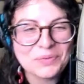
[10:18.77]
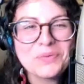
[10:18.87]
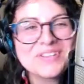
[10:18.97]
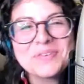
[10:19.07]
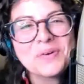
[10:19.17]

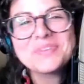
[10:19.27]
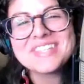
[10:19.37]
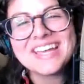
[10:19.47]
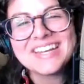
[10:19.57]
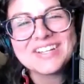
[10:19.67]
What was
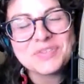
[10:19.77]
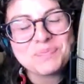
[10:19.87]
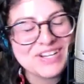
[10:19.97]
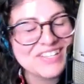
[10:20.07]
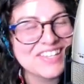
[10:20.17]
that
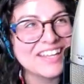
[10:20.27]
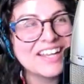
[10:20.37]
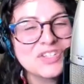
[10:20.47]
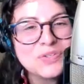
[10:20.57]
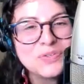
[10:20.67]
experience like?
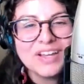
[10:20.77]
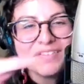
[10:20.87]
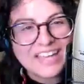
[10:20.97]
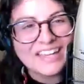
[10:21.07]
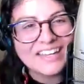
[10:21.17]
I do
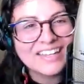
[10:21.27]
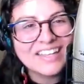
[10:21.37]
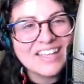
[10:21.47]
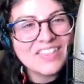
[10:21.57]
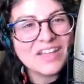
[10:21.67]
love that
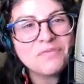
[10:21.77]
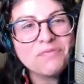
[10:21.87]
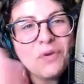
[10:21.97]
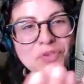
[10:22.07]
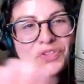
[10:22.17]

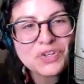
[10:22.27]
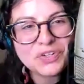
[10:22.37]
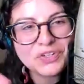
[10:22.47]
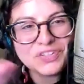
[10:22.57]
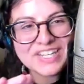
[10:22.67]
full
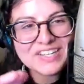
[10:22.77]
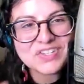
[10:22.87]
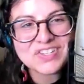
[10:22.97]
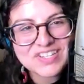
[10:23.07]
circledness.